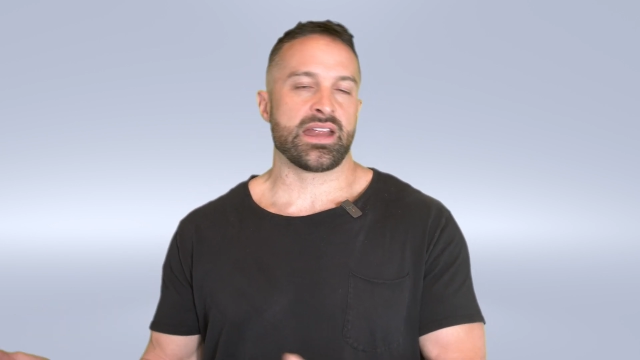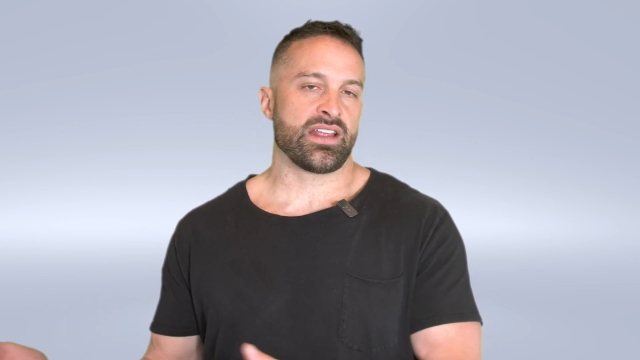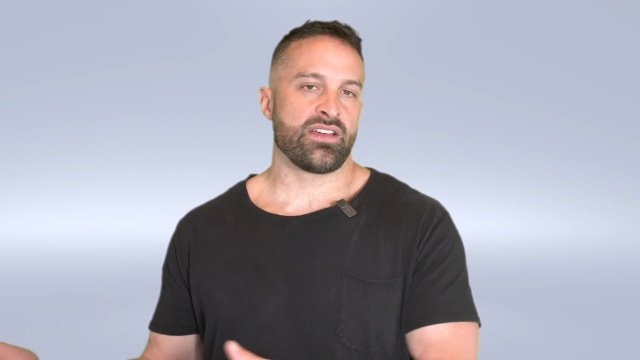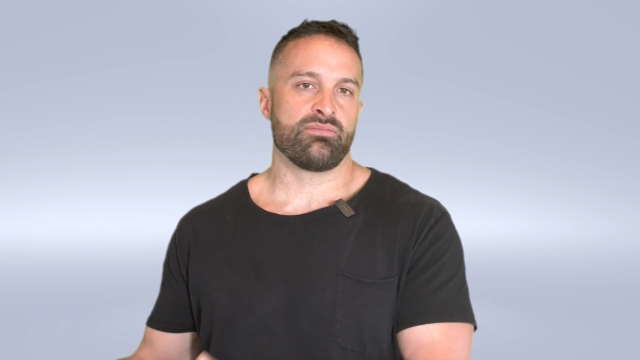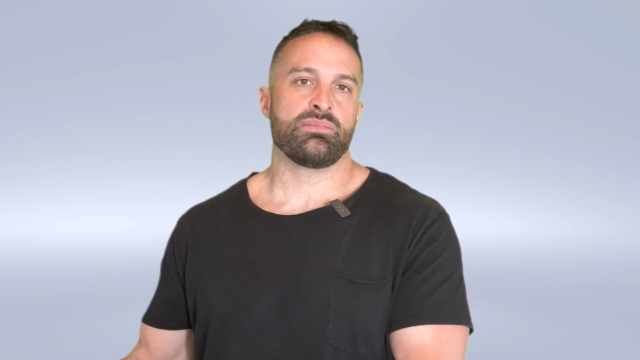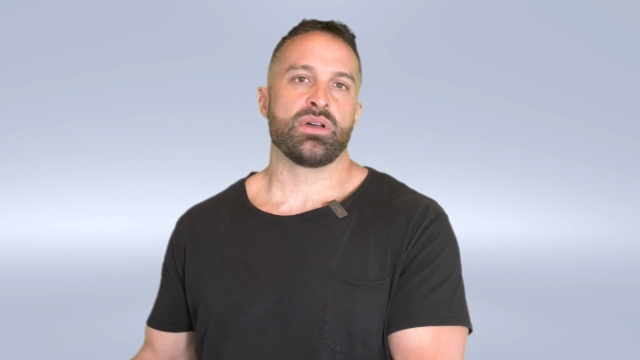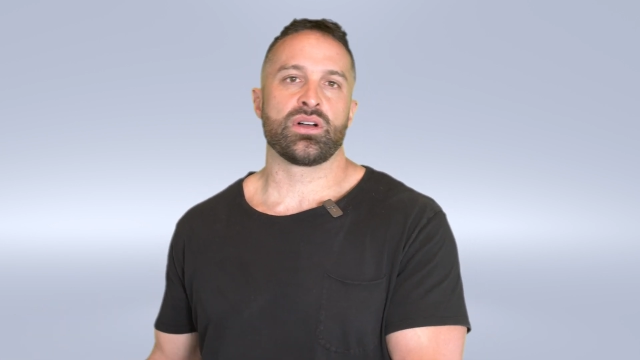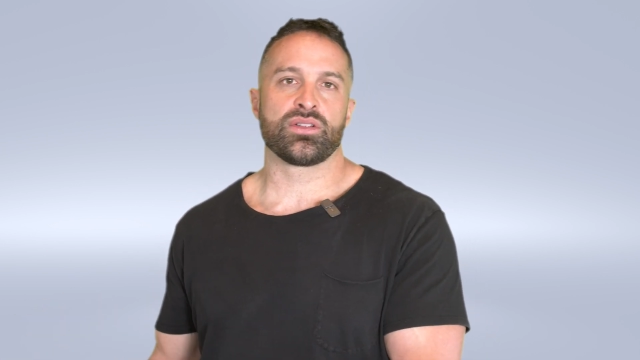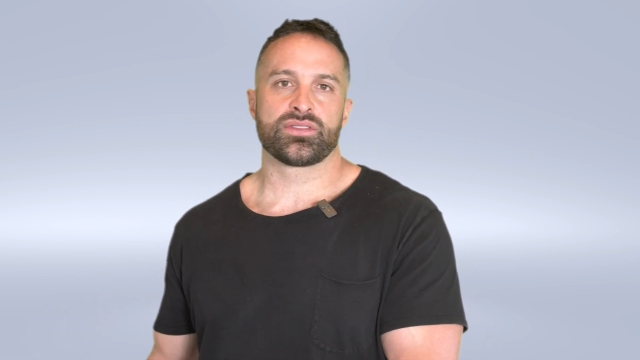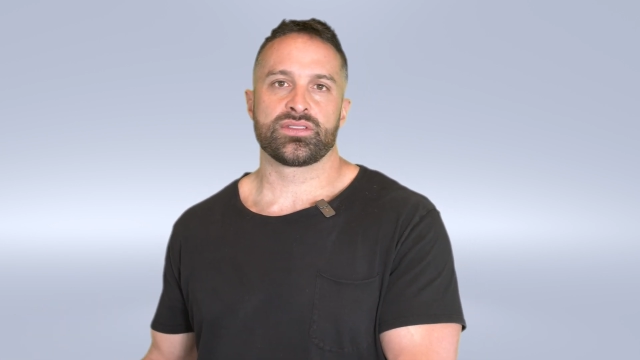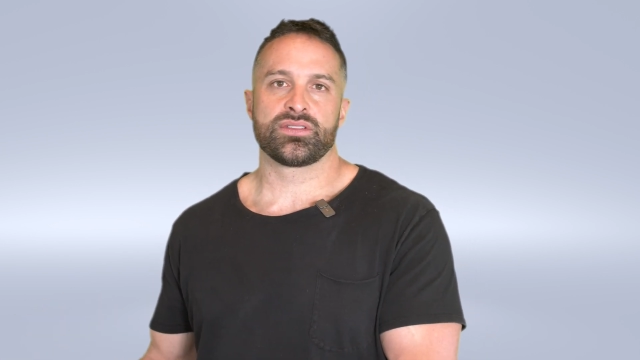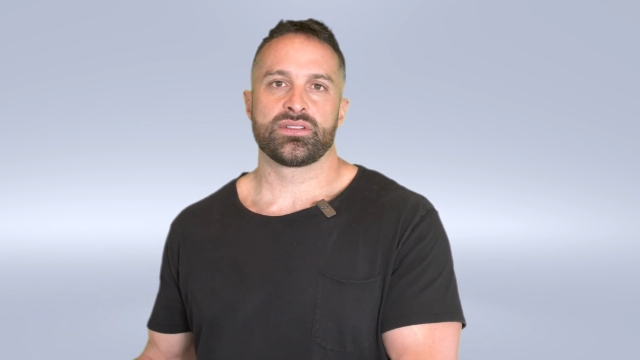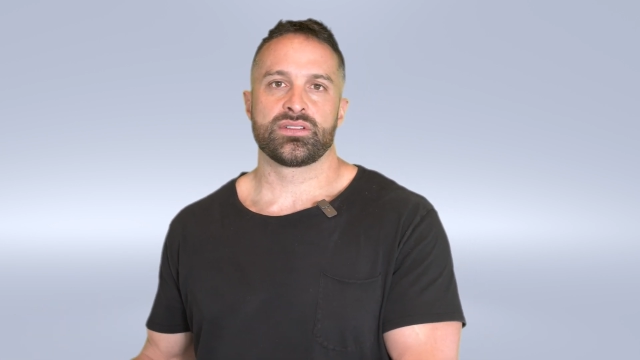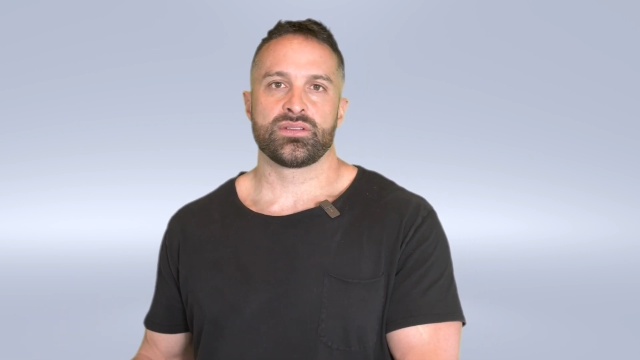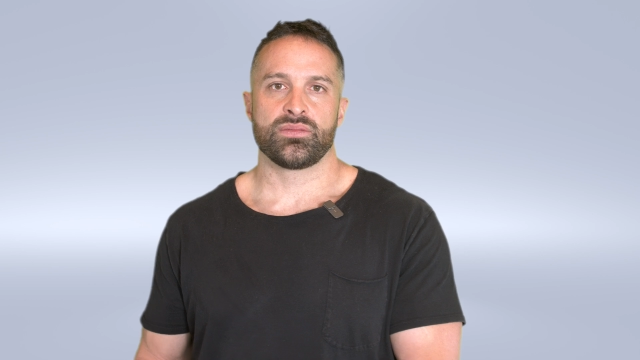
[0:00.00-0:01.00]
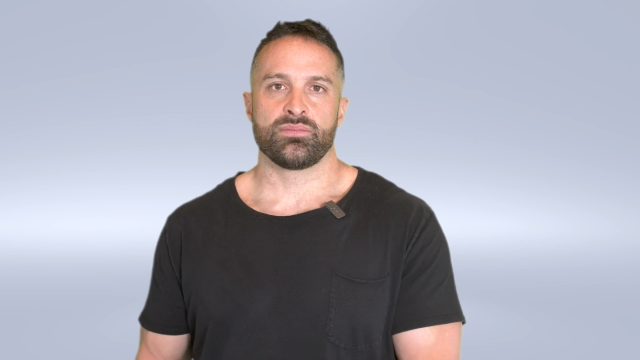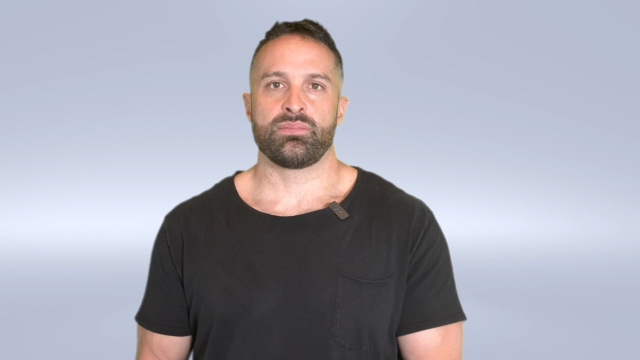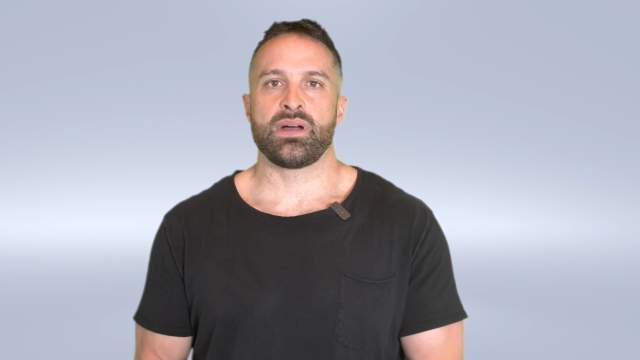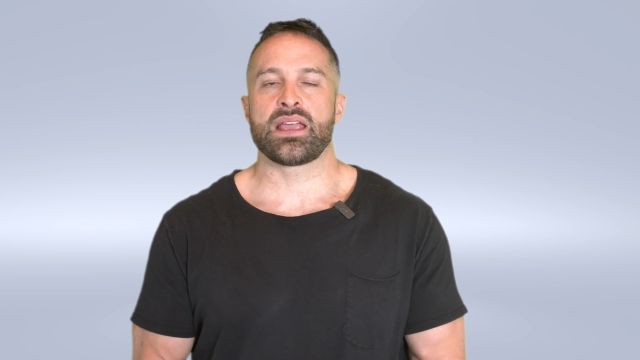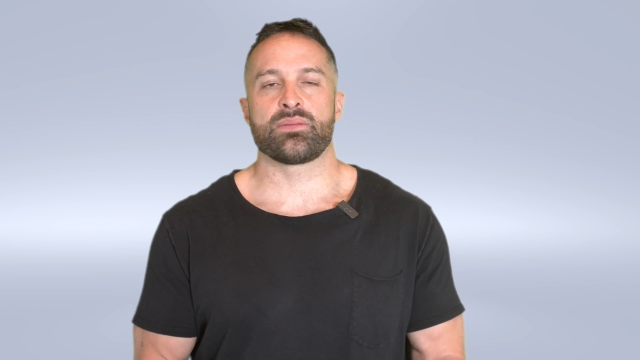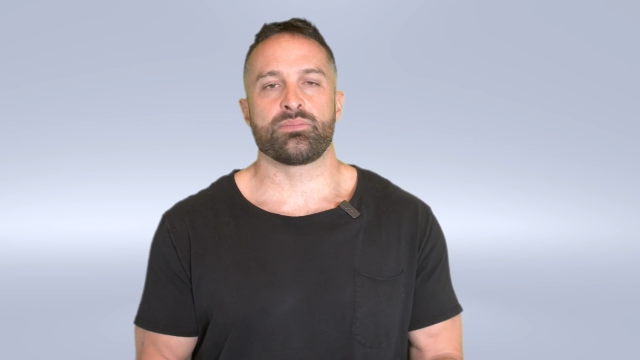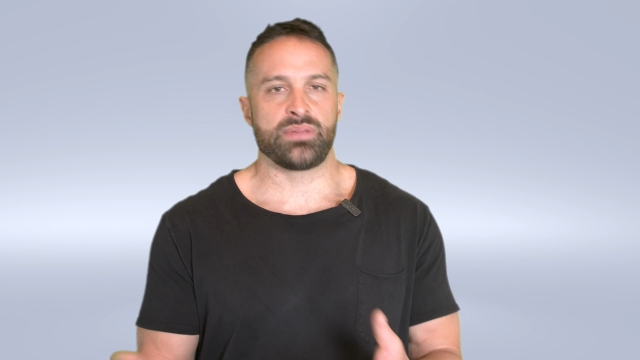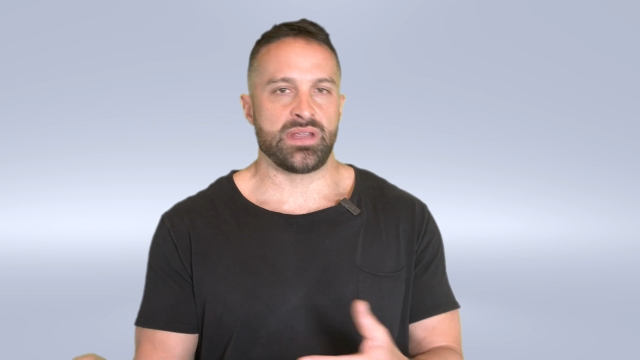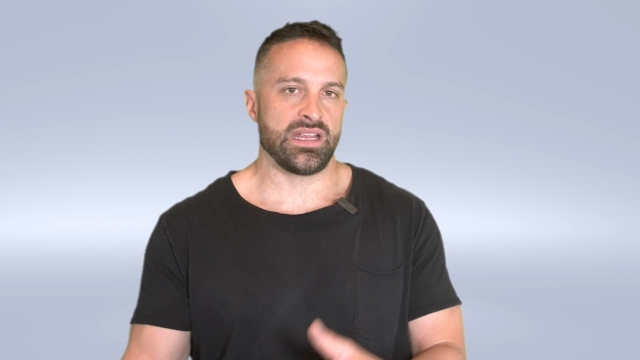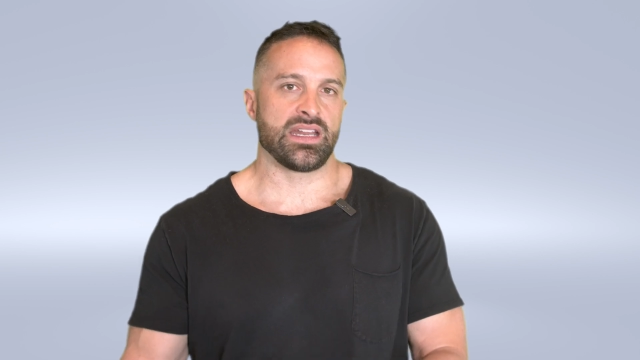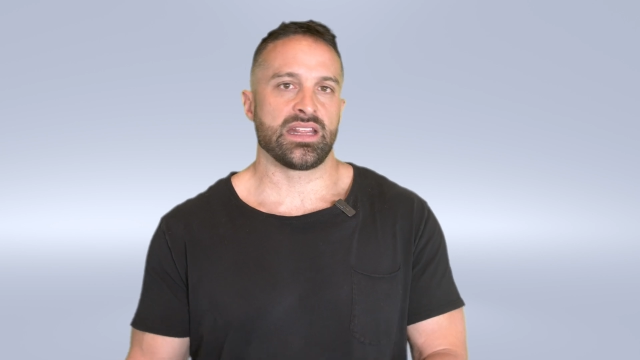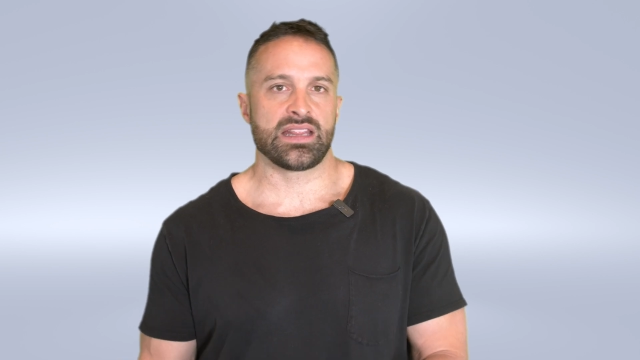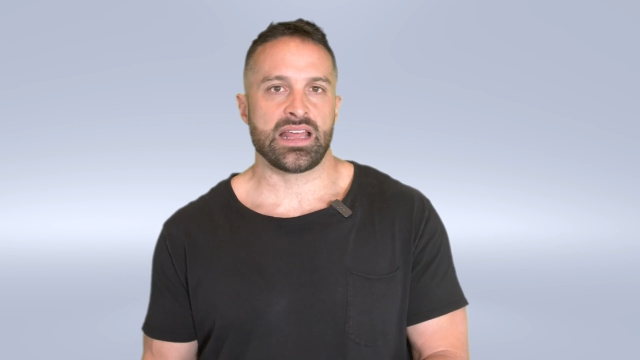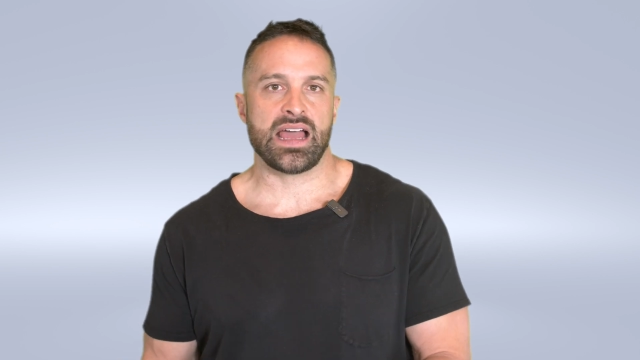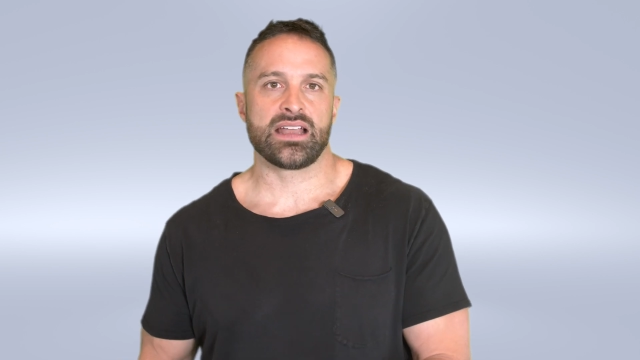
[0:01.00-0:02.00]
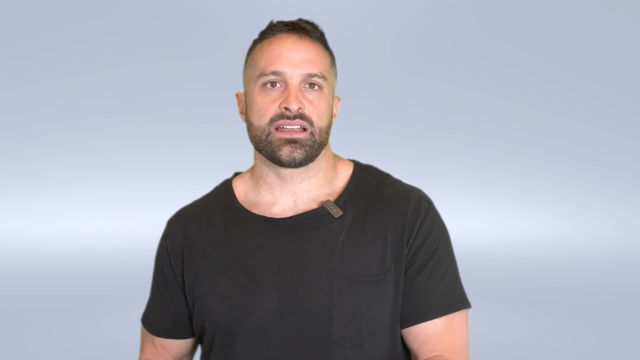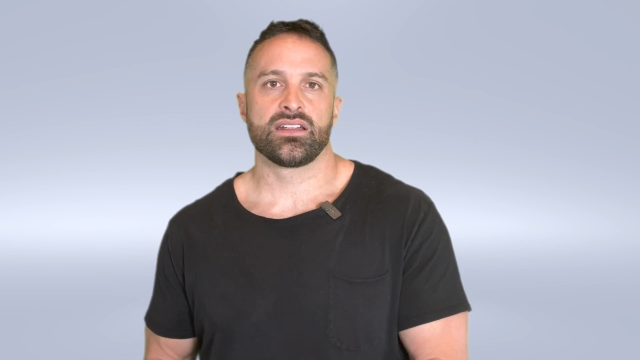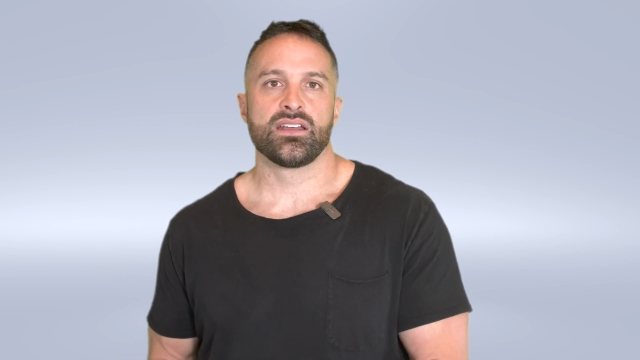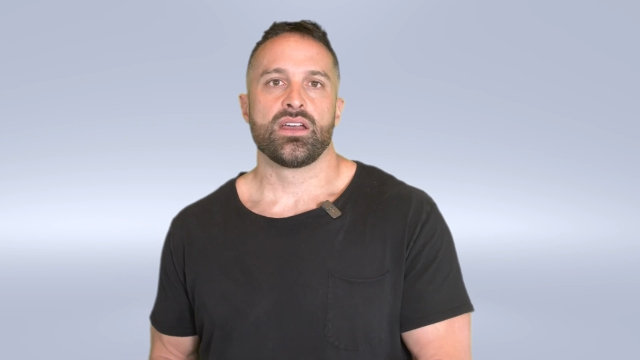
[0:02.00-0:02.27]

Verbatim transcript: have built by impeding that.